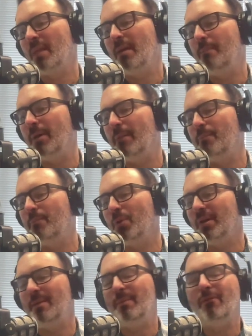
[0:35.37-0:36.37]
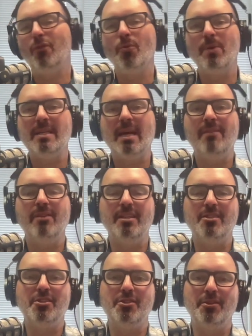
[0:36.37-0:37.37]
But Brittany, before we dive
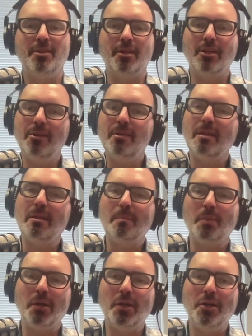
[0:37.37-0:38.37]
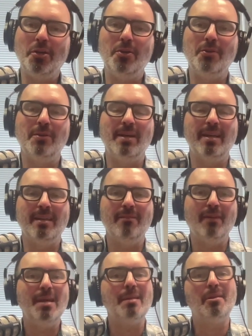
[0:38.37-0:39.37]
into the Closings Pro and
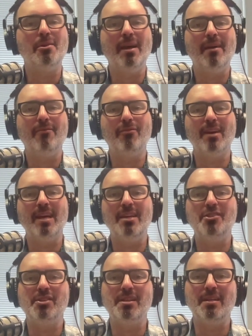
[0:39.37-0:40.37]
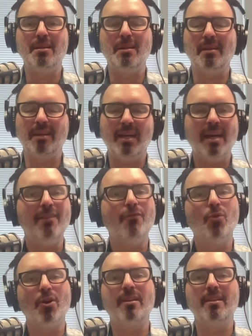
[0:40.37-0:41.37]
advice you have for agents and the kind of
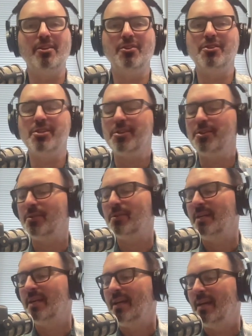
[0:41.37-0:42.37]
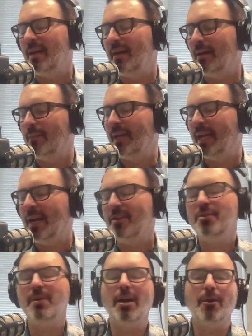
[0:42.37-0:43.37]
work that you do and how
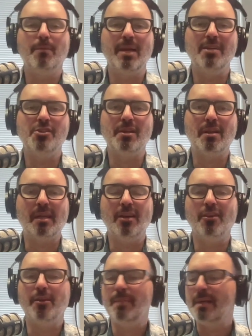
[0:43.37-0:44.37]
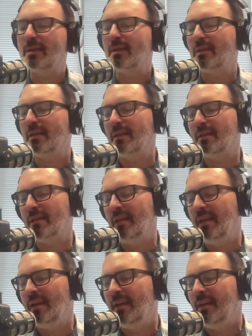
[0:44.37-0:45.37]
you help agents scale their businesses,
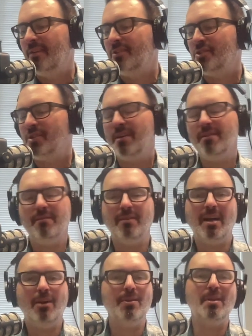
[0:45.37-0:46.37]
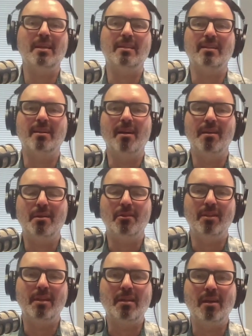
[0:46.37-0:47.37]
share. I always like to
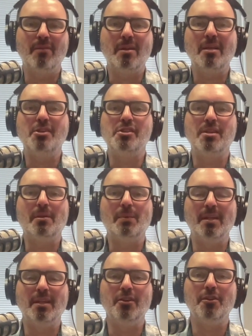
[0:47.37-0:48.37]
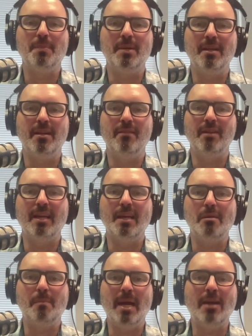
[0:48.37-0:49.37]
start these conversations with a little bit of the
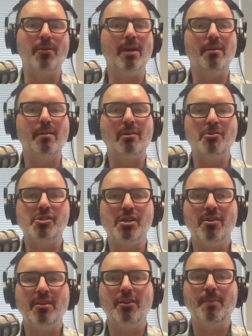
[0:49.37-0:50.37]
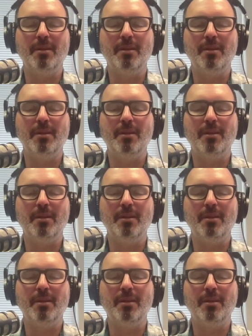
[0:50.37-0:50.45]
guest's background. So share a little bit